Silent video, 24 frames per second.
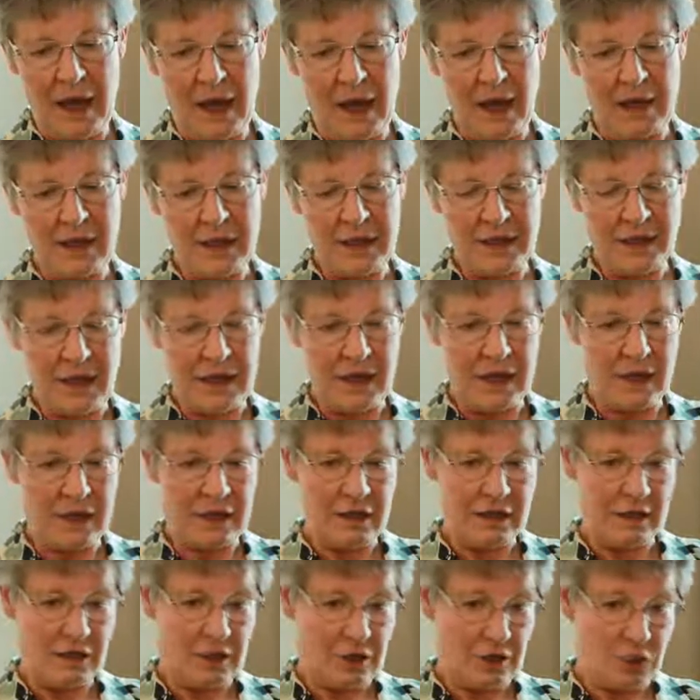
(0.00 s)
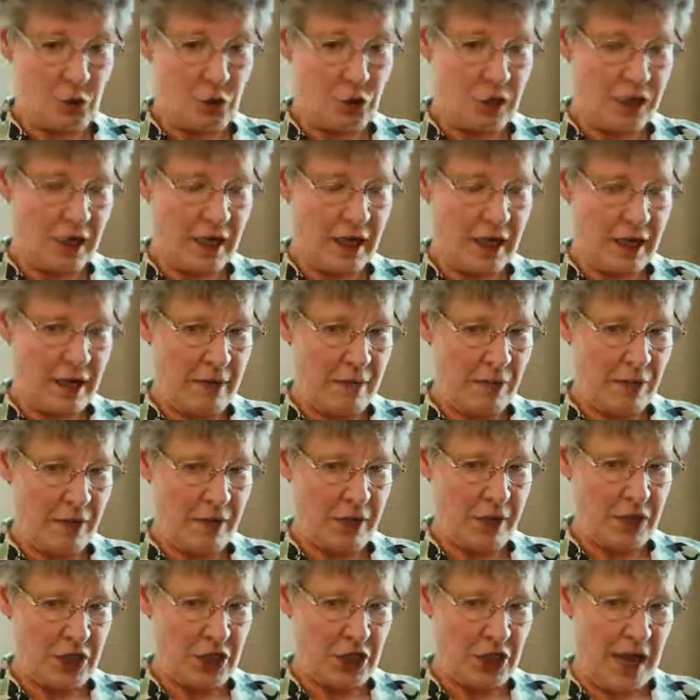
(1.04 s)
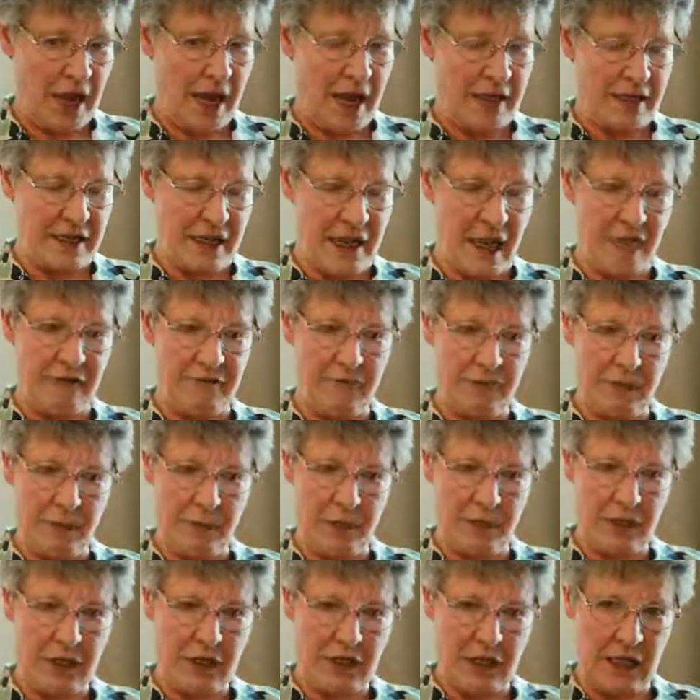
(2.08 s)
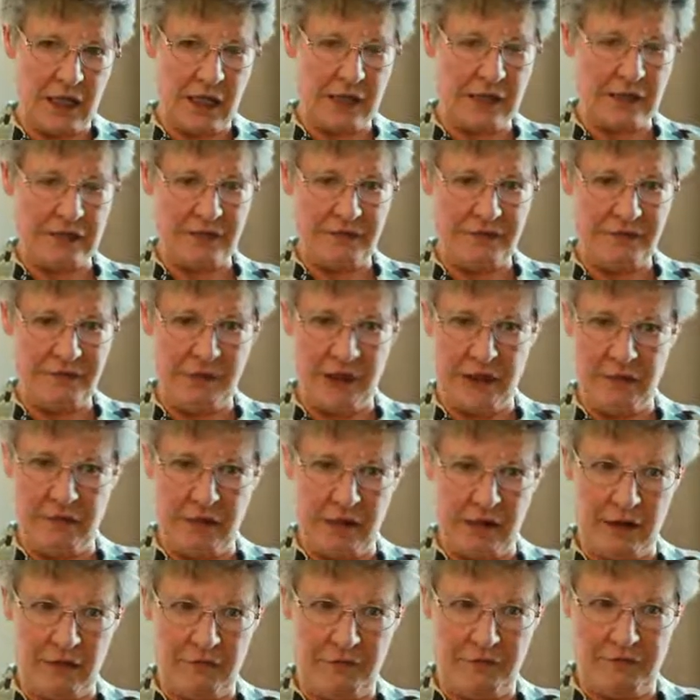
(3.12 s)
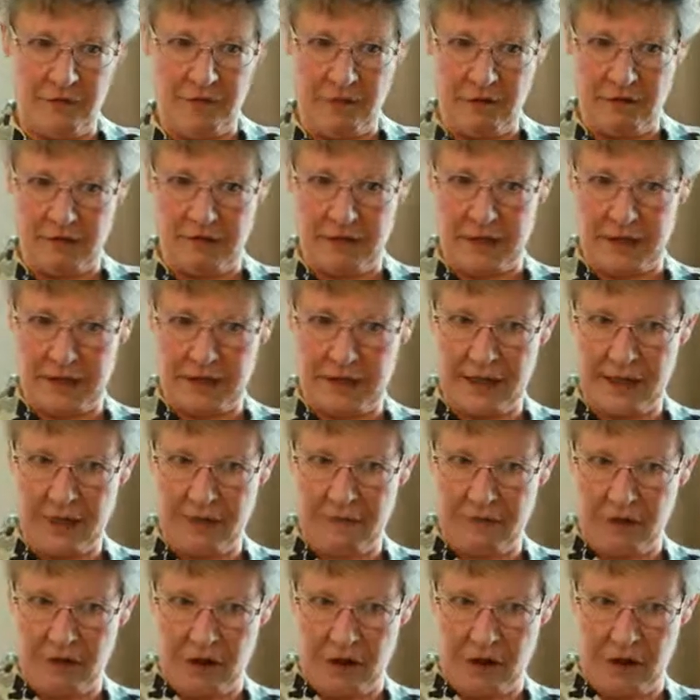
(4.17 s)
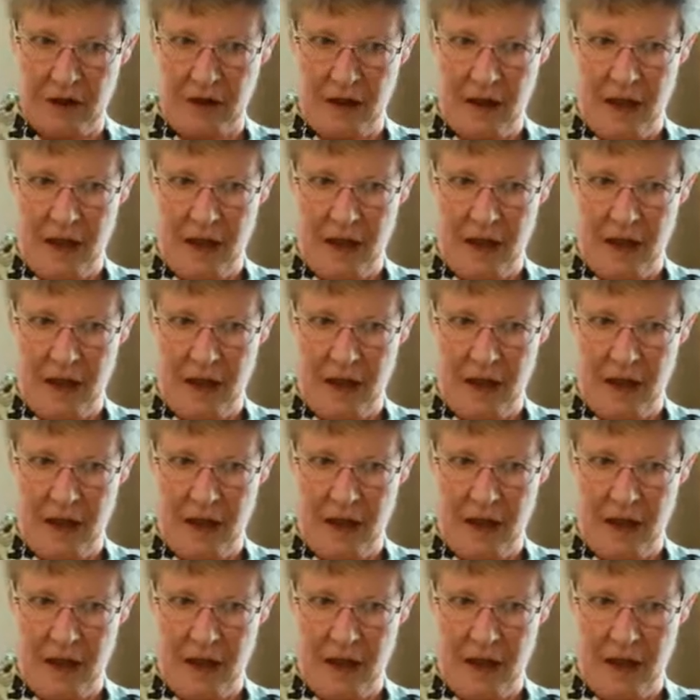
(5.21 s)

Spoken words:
And I go to Cambridge and everybody is very, very clever.